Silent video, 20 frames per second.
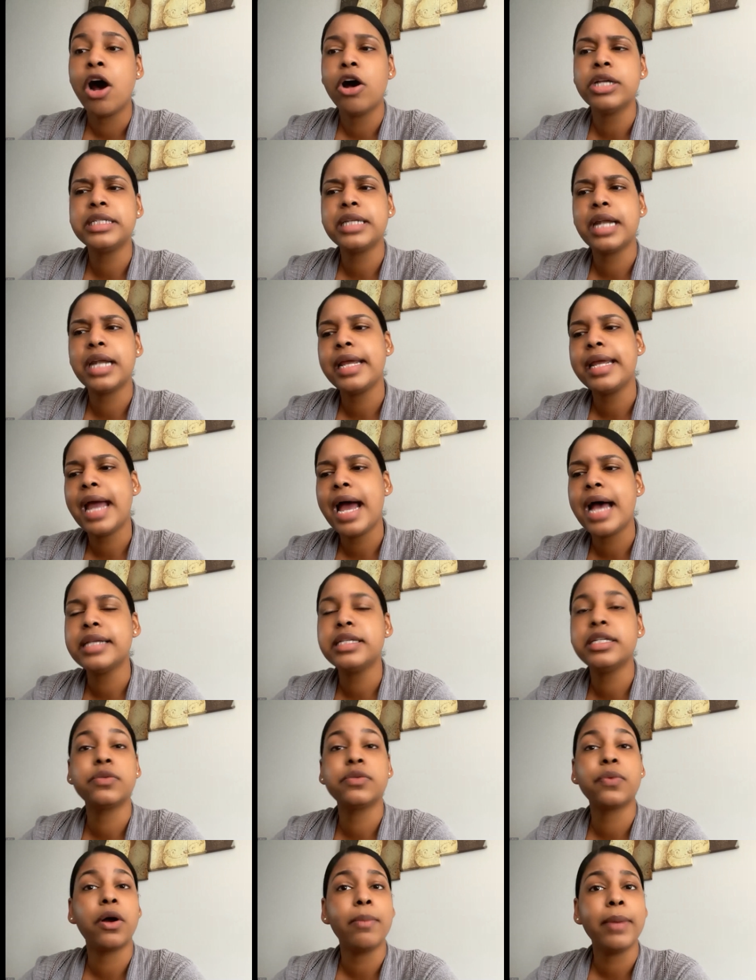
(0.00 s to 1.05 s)
I said, like, yeah,
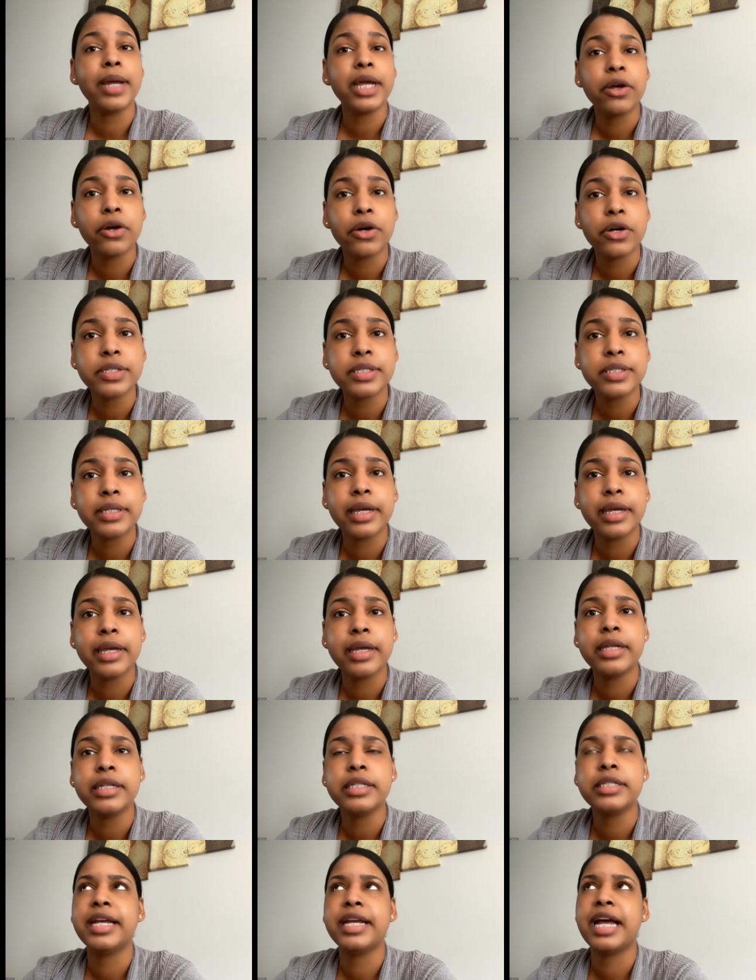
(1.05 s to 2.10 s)
she's one of my
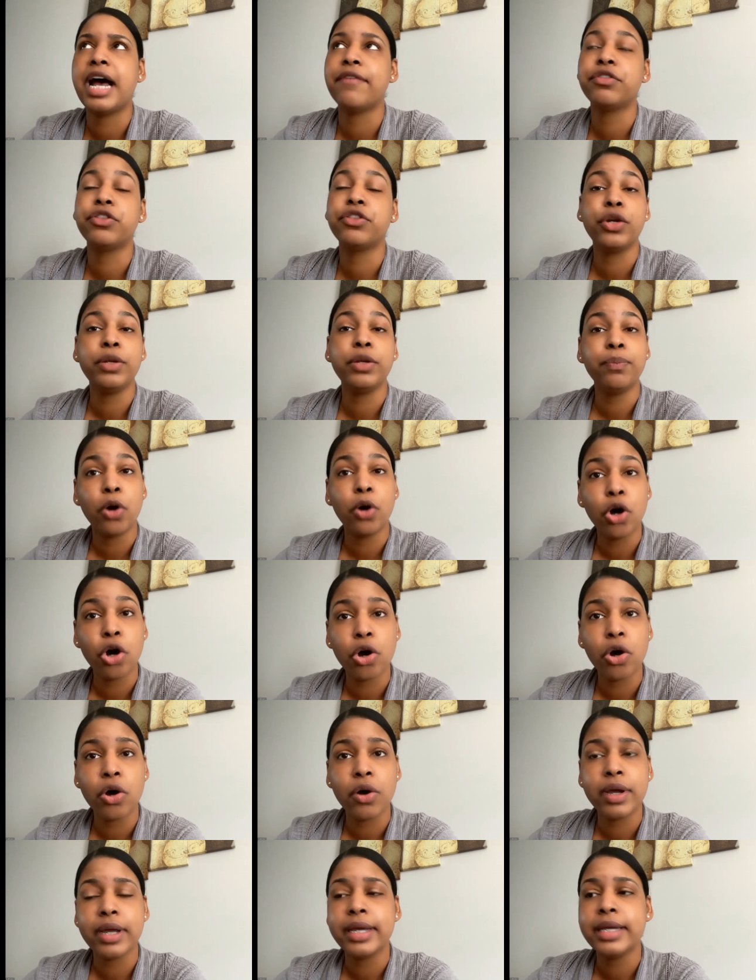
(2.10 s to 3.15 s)
cousins. She have 3
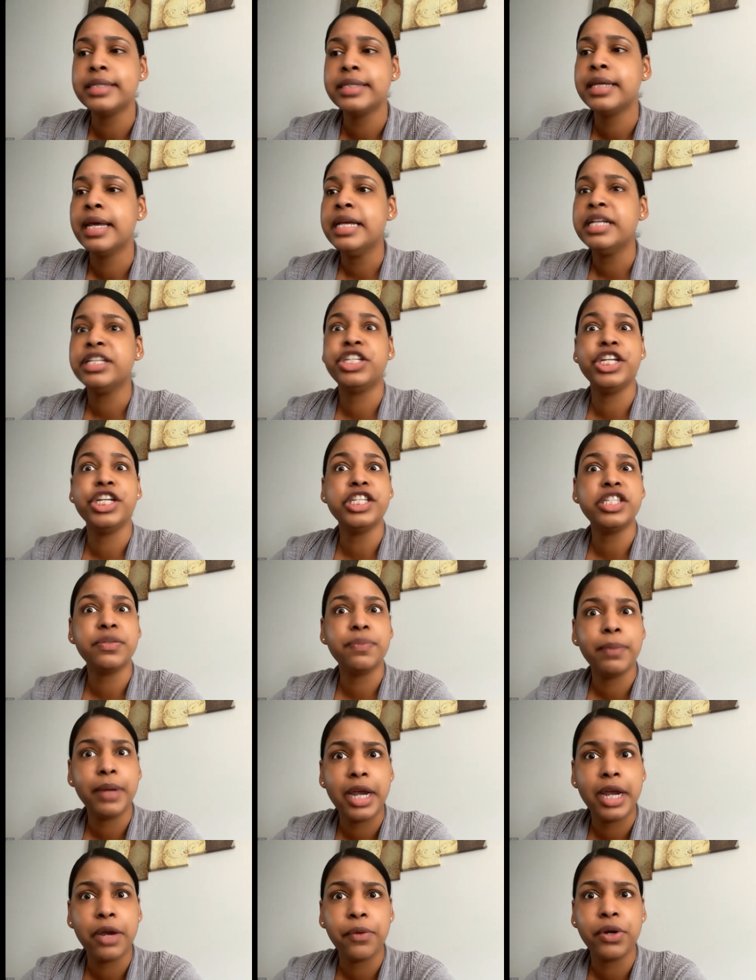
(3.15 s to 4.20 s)
boys. She's
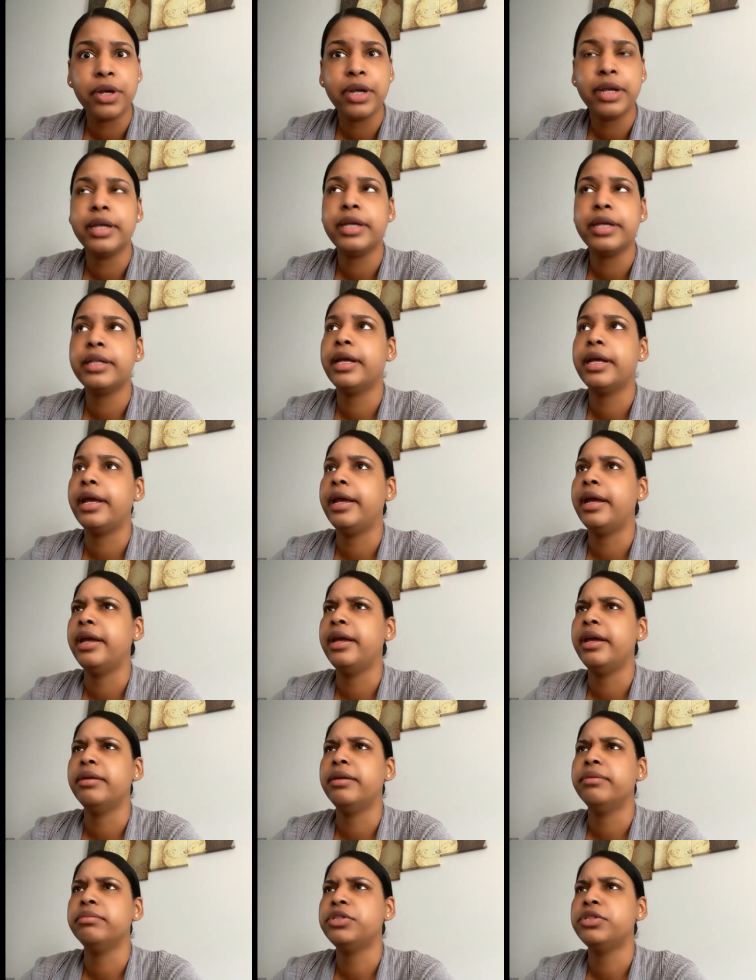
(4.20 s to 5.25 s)
married
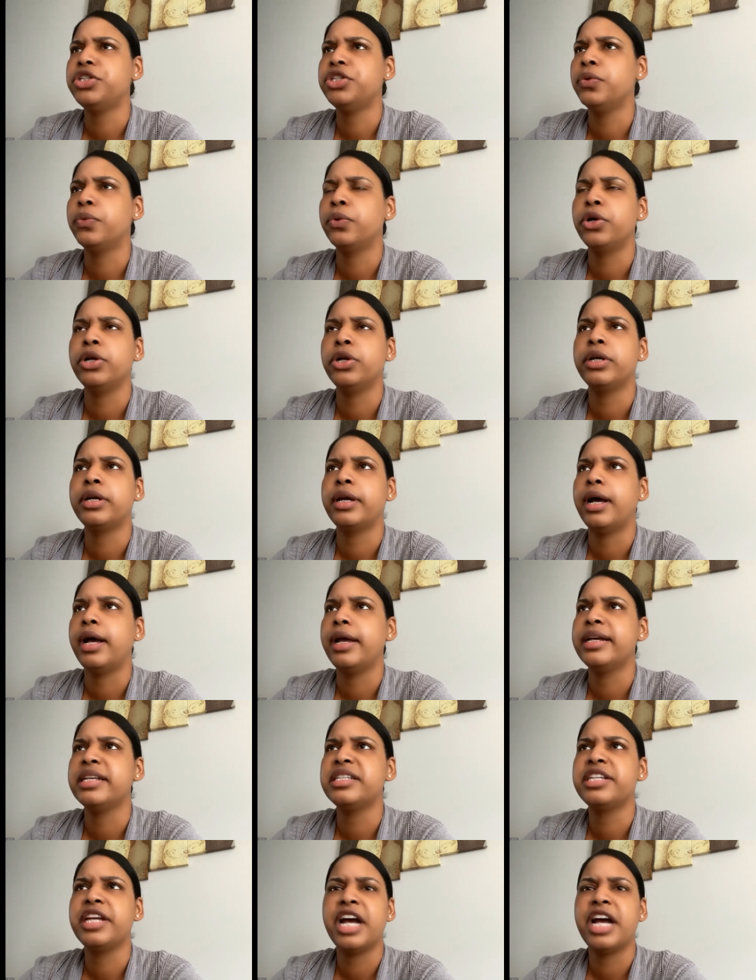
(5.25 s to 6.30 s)
and she worked, I
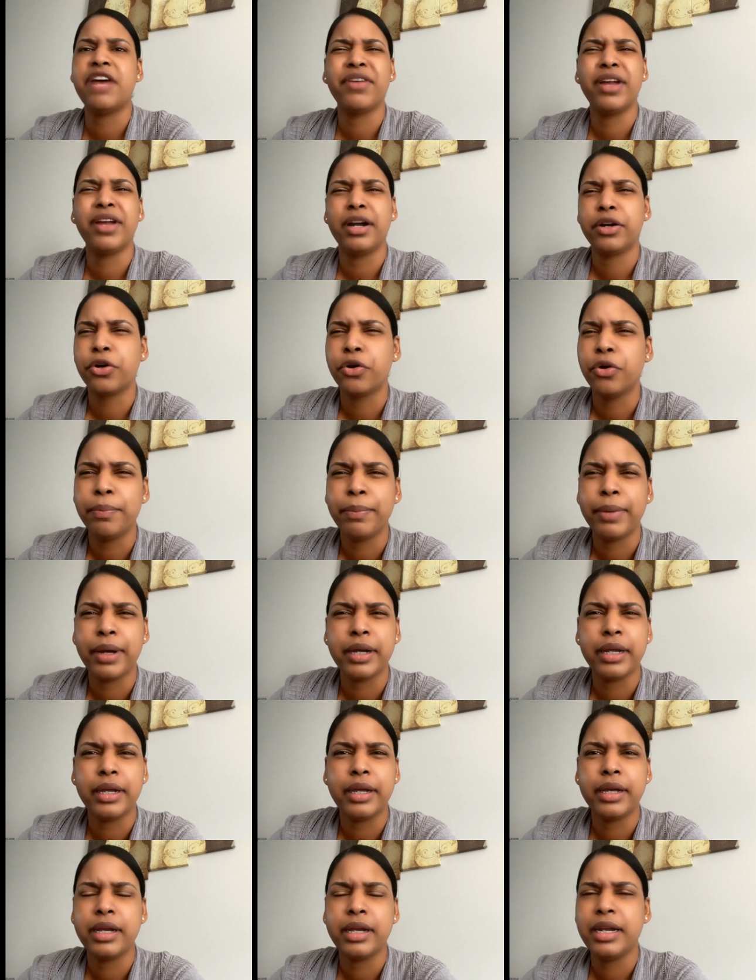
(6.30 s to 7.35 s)
guess she have her
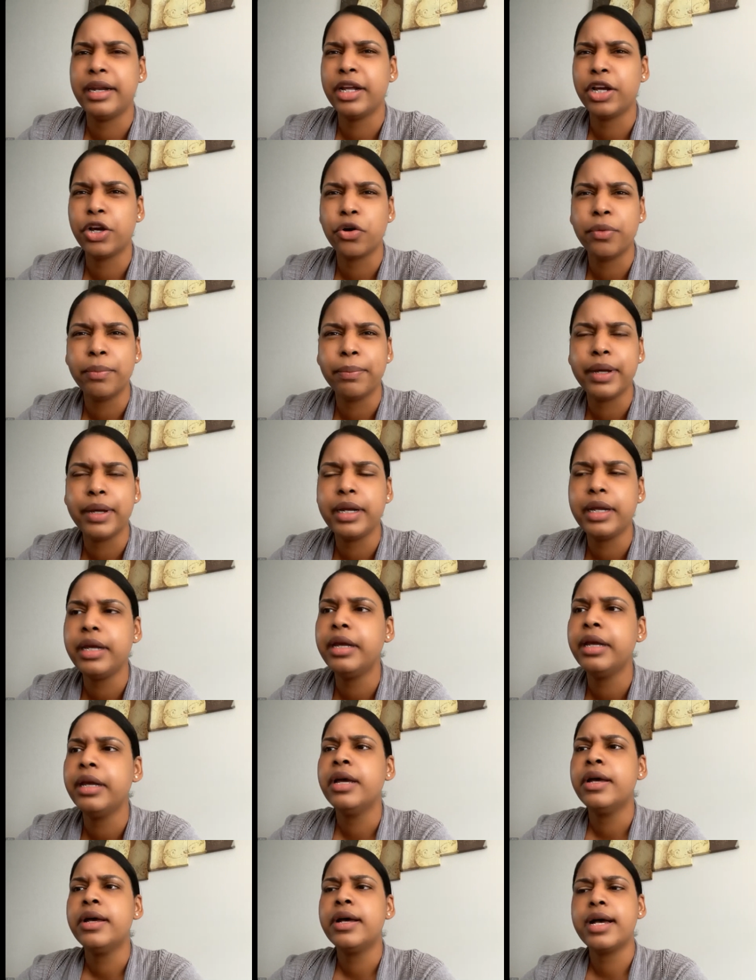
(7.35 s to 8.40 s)
company, cleaning
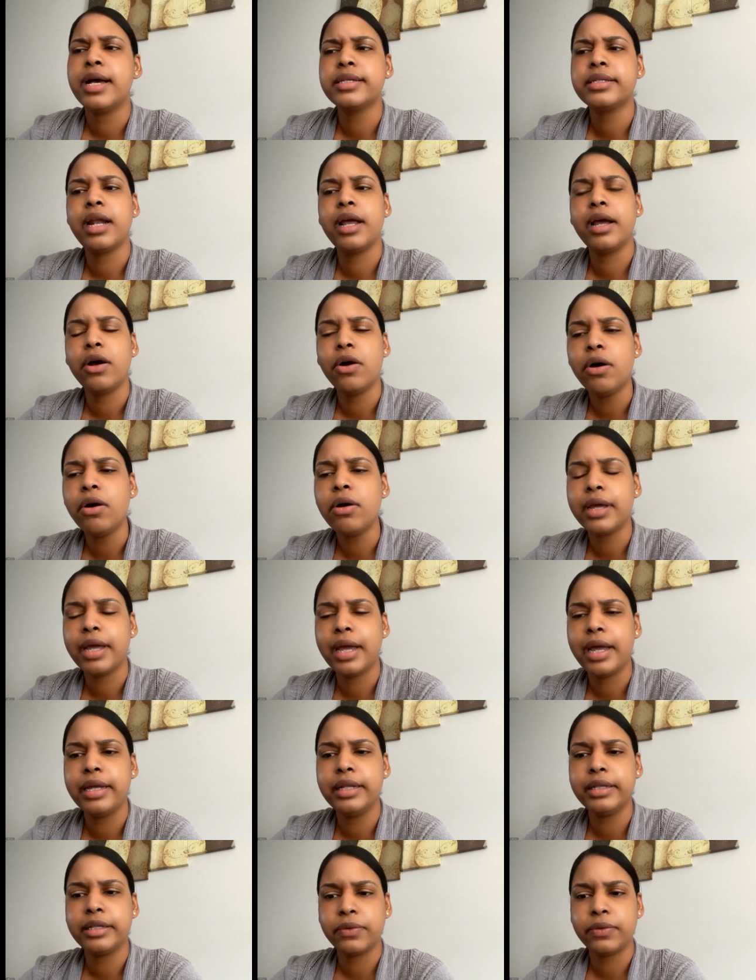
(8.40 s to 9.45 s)
company. I was like, oh,
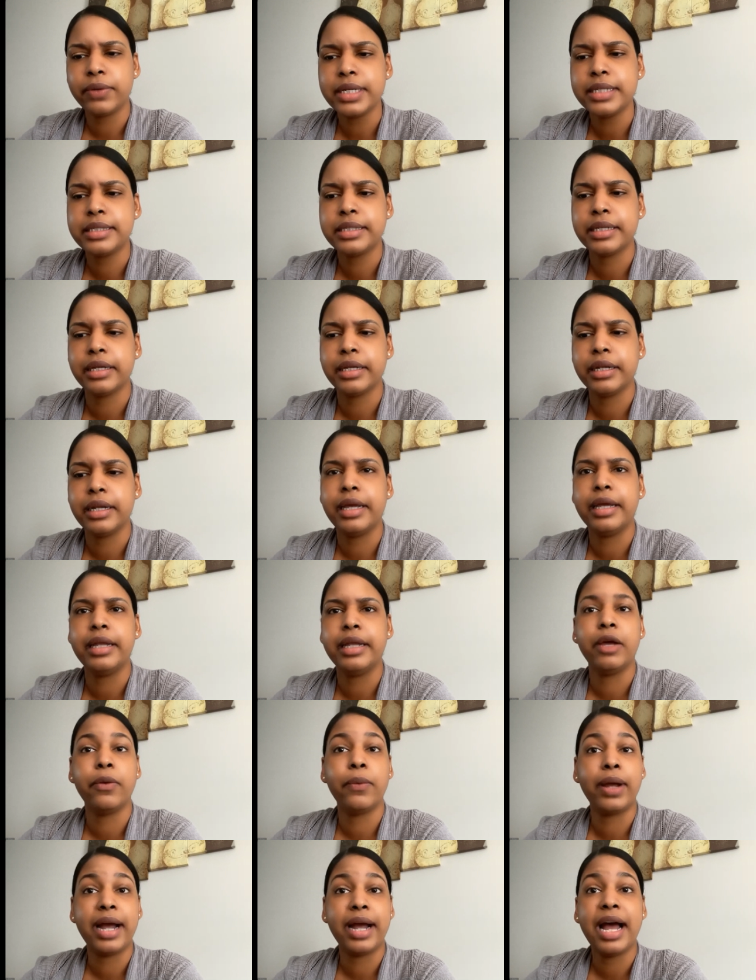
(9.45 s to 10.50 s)
okay, interesting. And
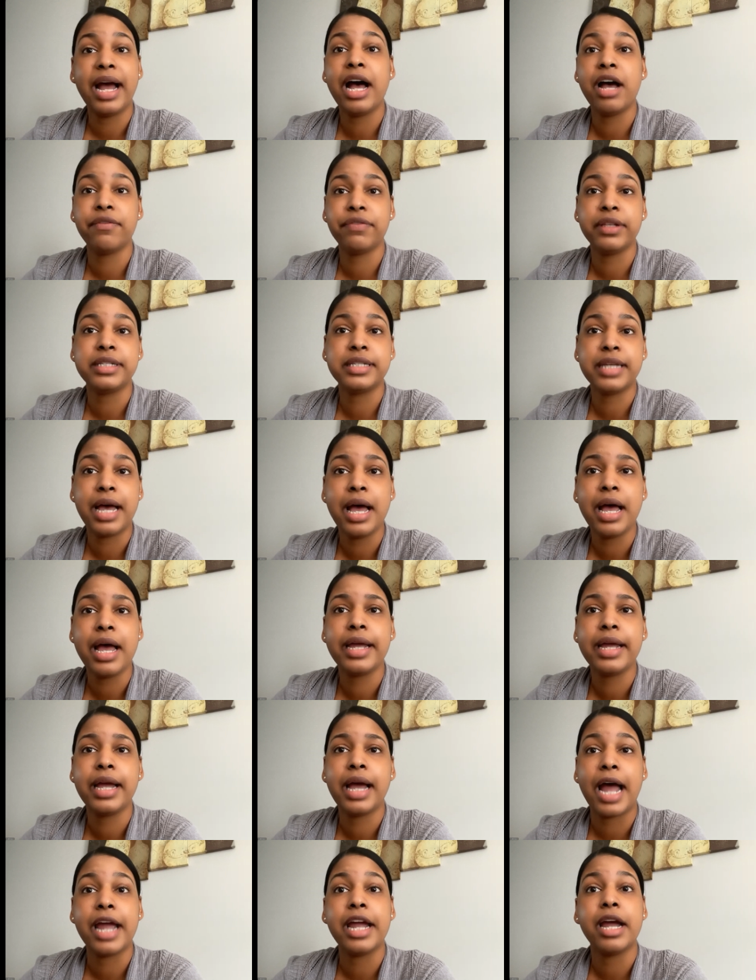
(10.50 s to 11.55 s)
then when I have the
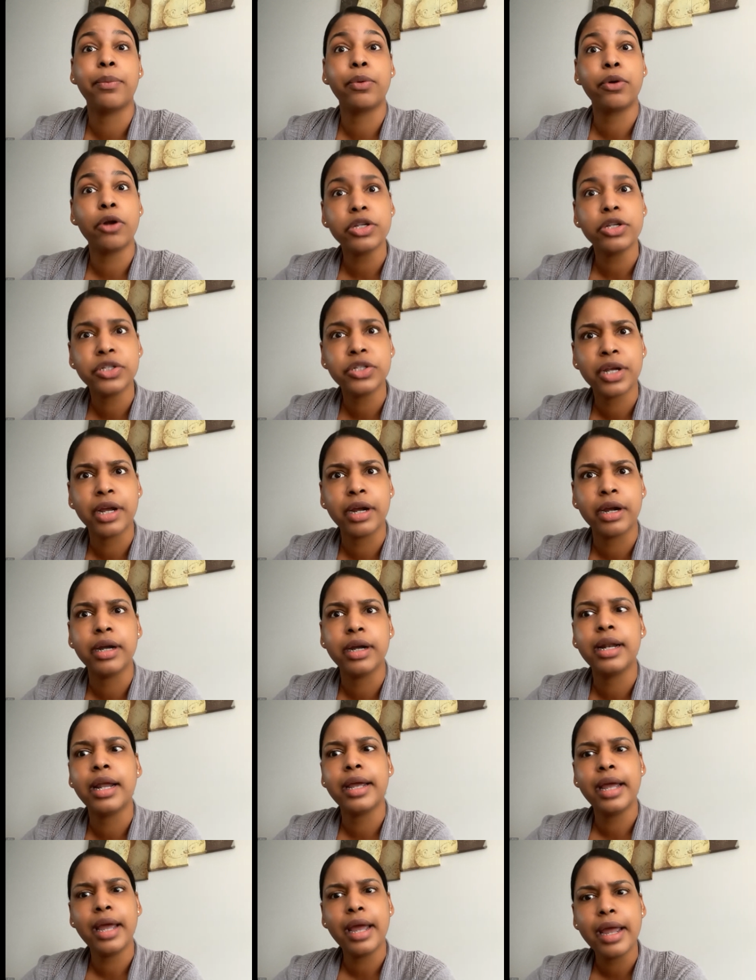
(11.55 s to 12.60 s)
time, I approached her
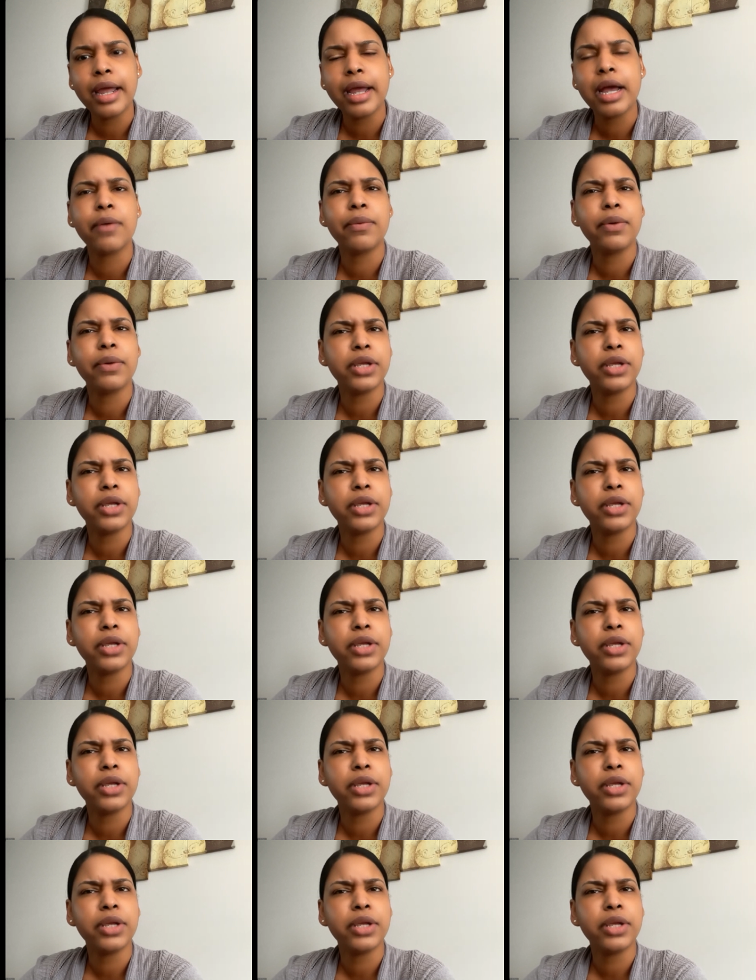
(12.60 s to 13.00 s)
like, hey, how